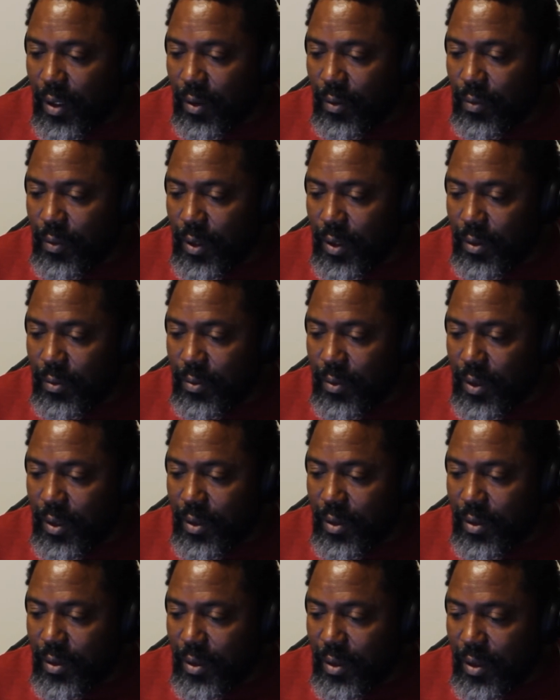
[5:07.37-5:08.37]

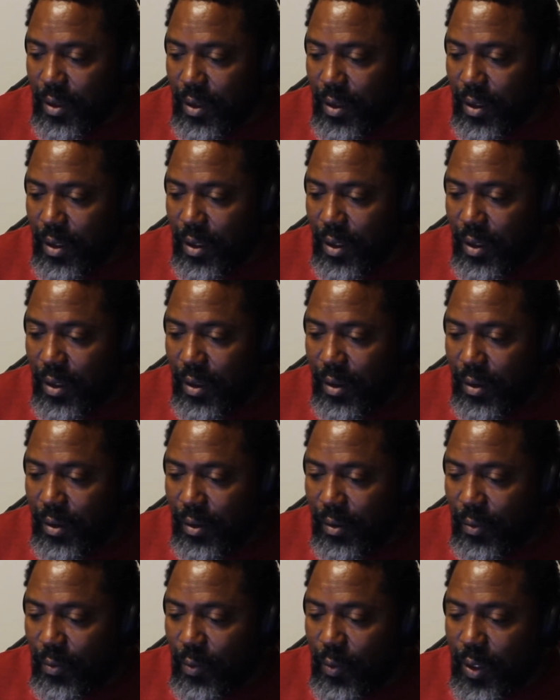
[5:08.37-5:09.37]
When
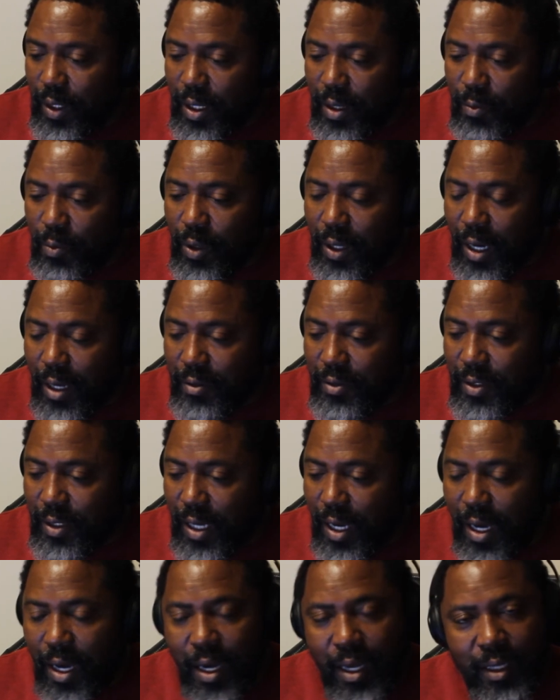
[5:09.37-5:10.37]
he went
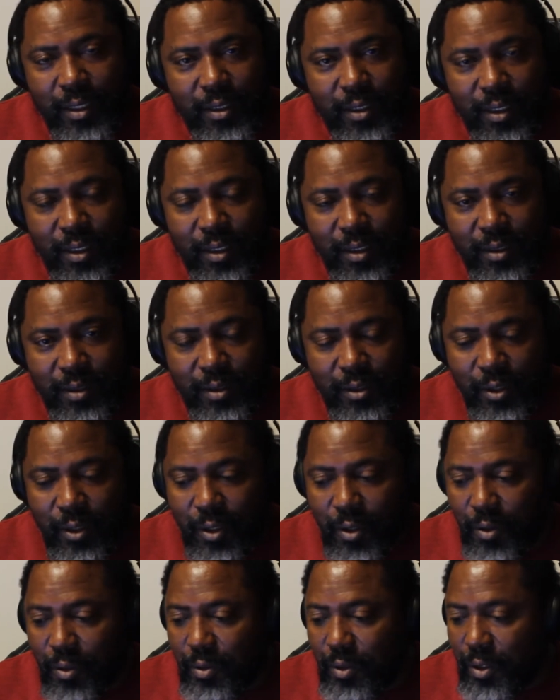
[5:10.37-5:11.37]
outside, you
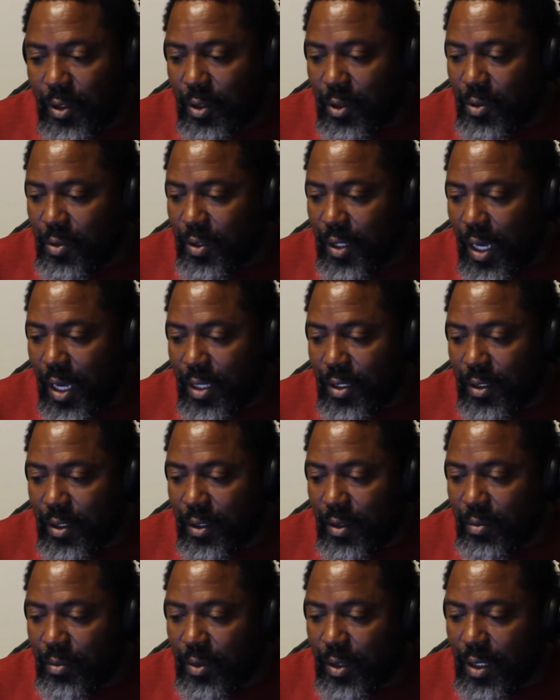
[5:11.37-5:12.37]
know, the news asked
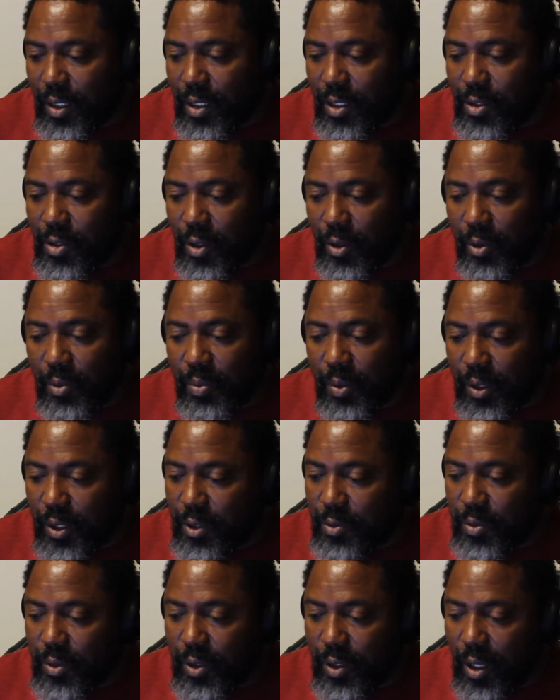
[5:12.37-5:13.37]
him, did he know the
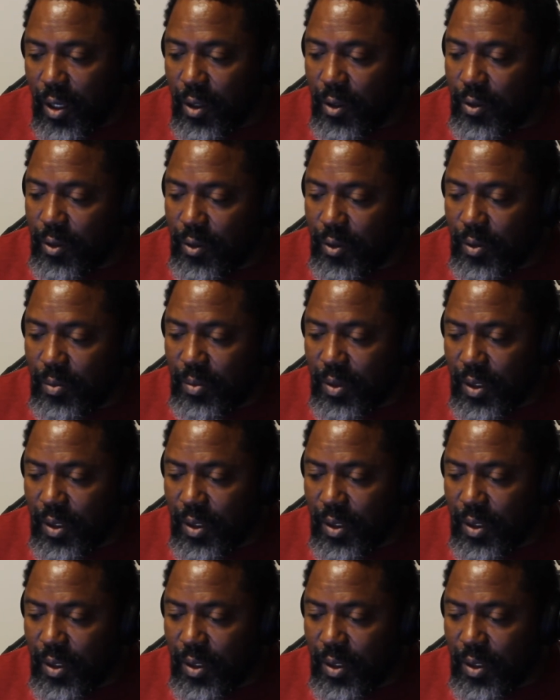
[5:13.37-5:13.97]
police was called on him?